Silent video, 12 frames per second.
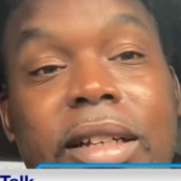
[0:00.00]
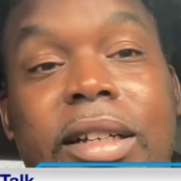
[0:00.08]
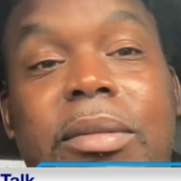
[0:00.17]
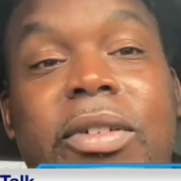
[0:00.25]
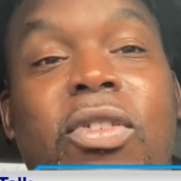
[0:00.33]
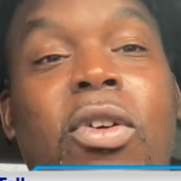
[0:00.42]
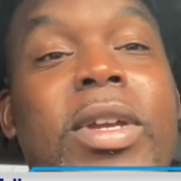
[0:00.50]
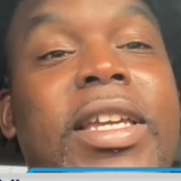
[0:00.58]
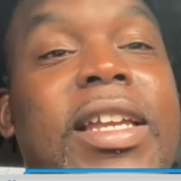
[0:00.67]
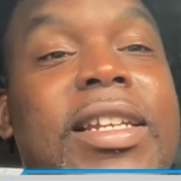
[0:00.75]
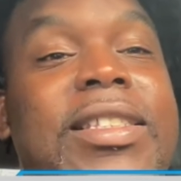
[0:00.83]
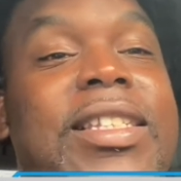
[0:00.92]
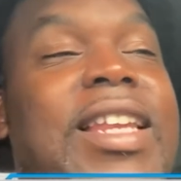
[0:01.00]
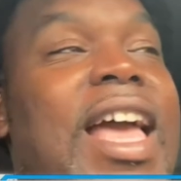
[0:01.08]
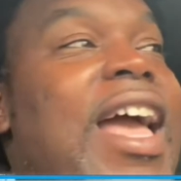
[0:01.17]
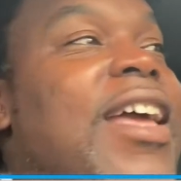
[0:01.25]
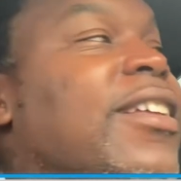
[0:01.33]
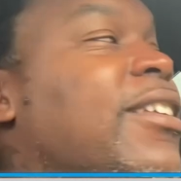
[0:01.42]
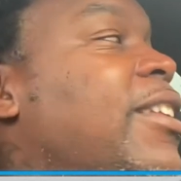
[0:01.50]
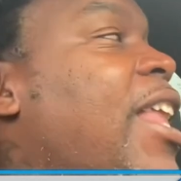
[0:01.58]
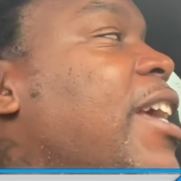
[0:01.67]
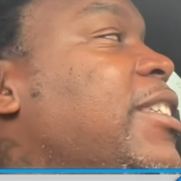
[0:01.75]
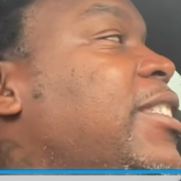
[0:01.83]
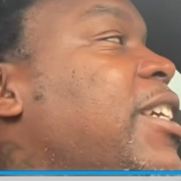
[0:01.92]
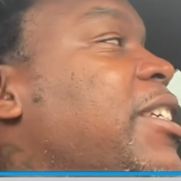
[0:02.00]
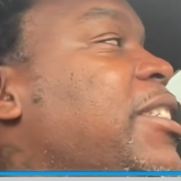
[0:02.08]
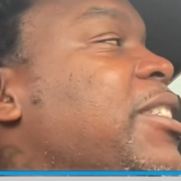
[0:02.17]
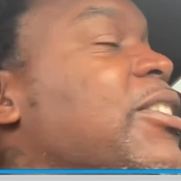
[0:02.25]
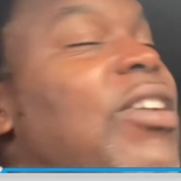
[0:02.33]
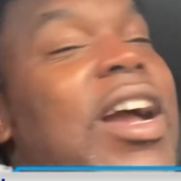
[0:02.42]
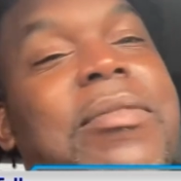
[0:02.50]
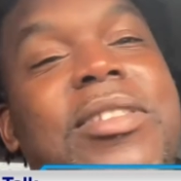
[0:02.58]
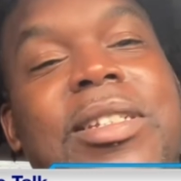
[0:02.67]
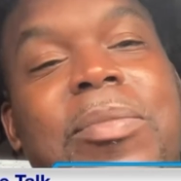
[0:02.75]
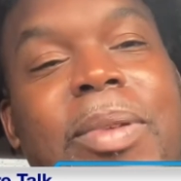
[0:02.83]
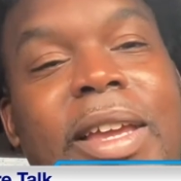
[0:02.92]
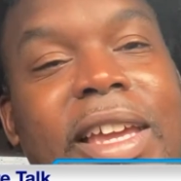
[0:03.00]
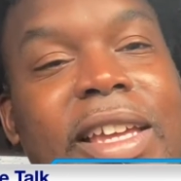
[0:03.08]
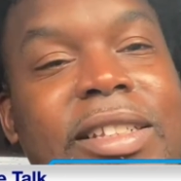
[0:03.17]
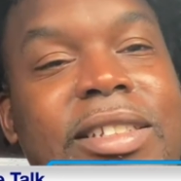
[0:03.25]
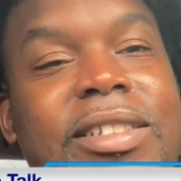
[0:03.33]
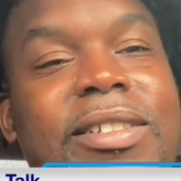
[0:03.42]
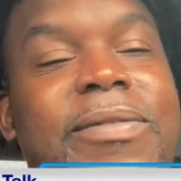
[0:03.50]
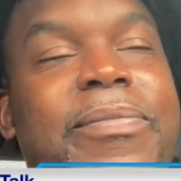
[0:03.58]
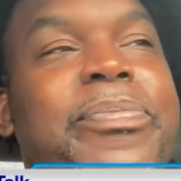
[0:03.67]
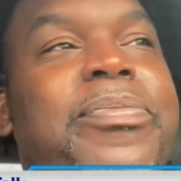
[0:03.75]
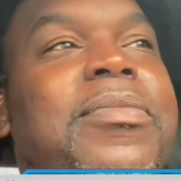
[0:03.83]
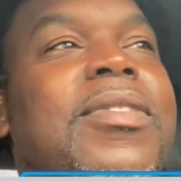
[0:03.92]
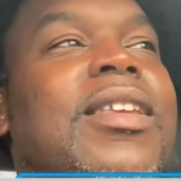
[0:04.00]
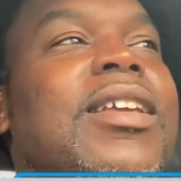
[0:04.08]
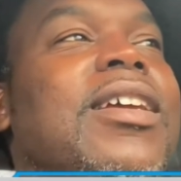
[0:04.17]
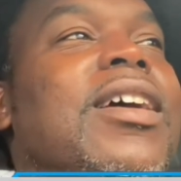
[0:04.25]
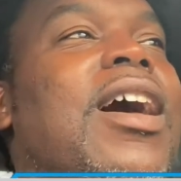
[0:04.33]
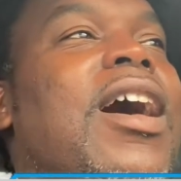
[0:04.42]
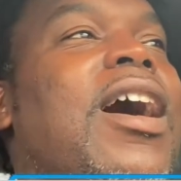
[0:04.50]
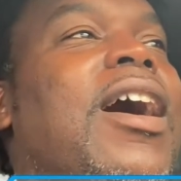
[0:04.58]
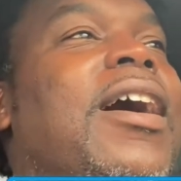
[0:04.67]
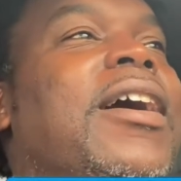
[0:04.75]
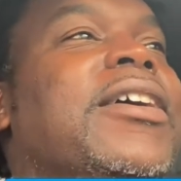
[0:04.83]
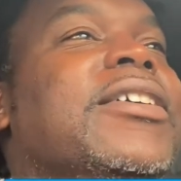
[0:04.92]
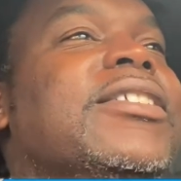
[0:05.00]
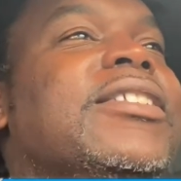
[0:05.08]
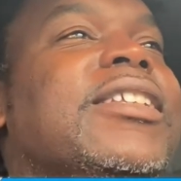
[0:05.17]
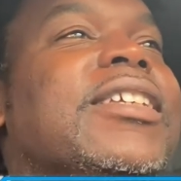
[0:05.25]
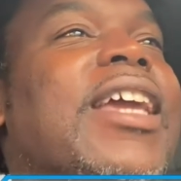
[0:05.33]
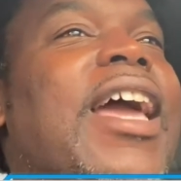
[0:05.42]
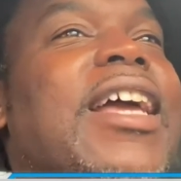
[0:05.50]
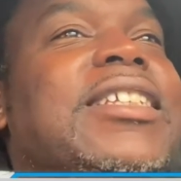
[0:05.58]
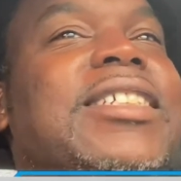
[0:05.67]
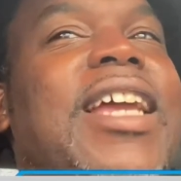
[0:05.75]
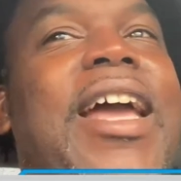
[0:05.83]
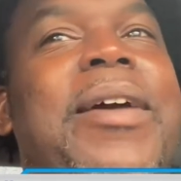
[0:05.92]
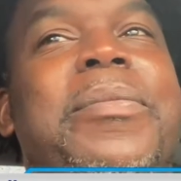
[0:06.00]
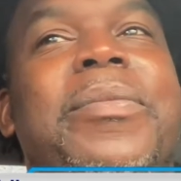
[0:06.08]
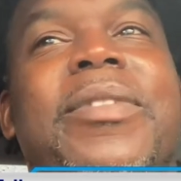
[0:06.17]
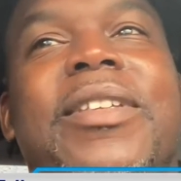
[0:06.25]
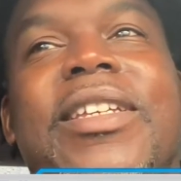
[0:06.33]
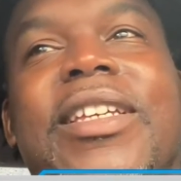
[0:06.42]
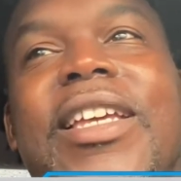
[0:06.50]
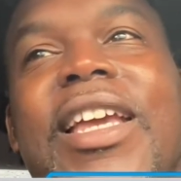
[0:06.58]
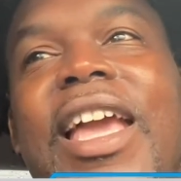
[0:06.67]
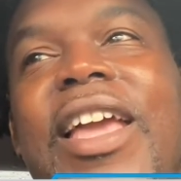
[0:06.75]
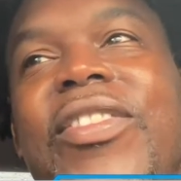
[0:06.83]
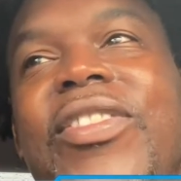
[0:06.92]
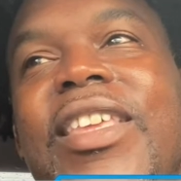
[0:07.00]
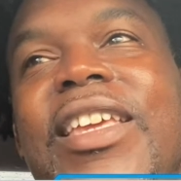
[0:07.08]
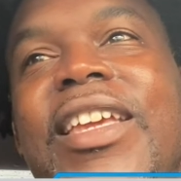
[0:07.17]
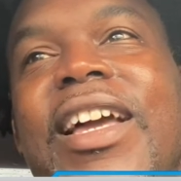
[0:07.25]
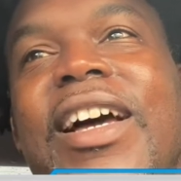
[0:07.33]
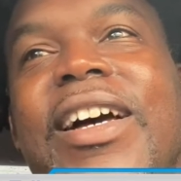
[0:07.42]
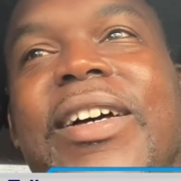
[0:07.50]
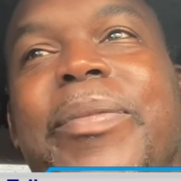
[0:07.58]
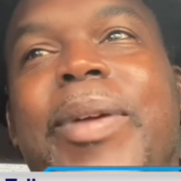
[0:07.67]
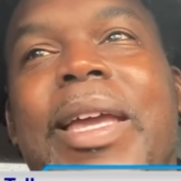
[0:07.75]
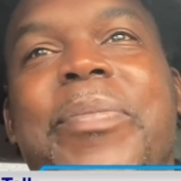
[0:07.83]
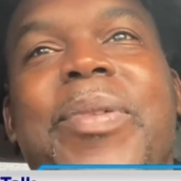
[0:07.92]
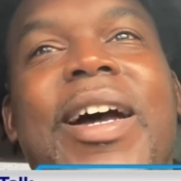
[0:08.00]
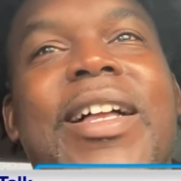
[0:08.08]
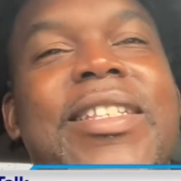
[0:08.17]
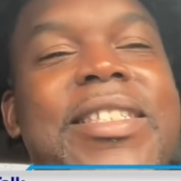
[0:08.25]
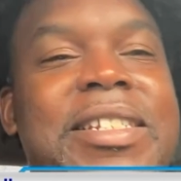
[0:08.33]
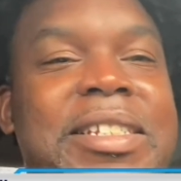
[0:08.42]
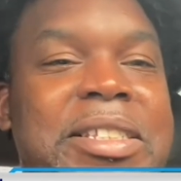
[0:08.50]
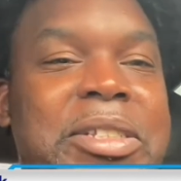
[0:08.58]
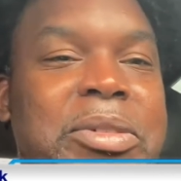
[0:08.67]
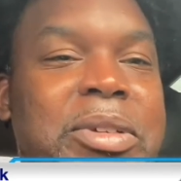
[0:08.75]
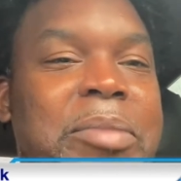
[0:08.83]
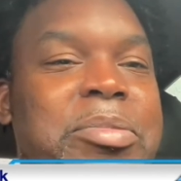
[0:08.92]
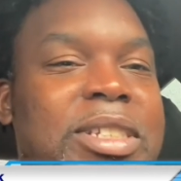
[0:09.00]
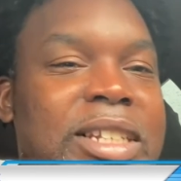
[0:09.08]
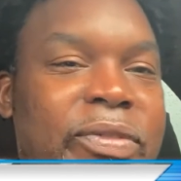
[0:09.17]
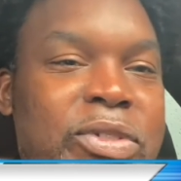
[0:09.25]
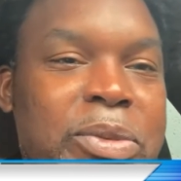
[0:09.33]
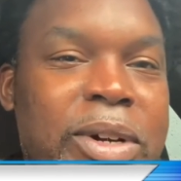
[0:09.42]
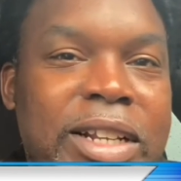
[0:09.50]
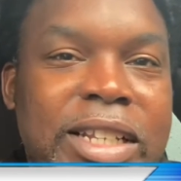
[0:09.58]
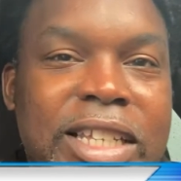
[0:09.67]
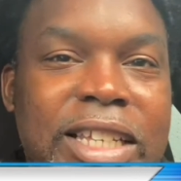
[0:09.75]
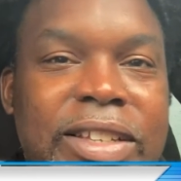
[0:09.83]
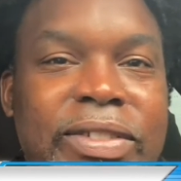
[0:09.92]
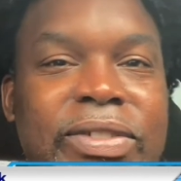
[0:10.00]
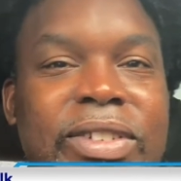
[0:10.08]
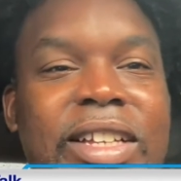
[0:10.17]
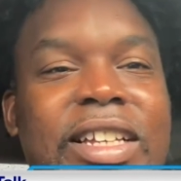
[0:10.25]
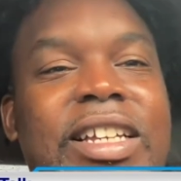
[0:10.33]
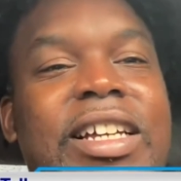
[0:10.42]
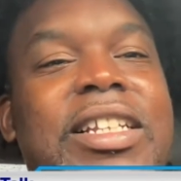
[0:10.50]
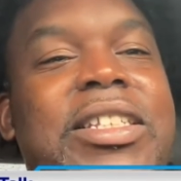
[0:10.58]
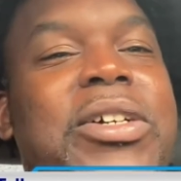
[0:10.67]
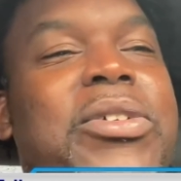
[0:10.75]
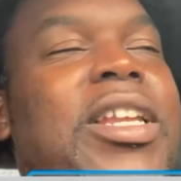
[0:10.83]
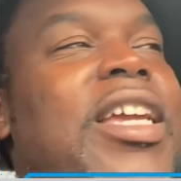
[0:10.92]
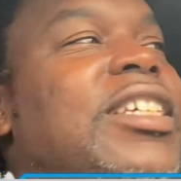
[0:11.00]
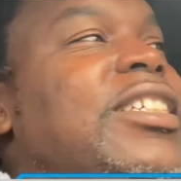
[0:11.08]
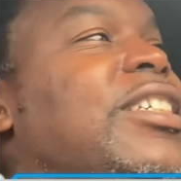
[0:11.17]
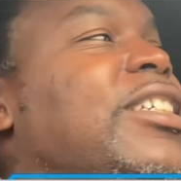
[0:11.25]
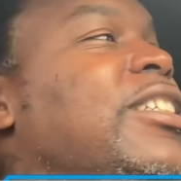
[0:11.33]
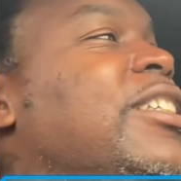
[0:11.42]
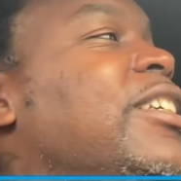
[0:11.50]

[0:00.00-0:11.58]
Before we get into that, like, share, subscribe to the page. Uh, the Cash App and the uh, PayPal is in the description if you want to leave a donation.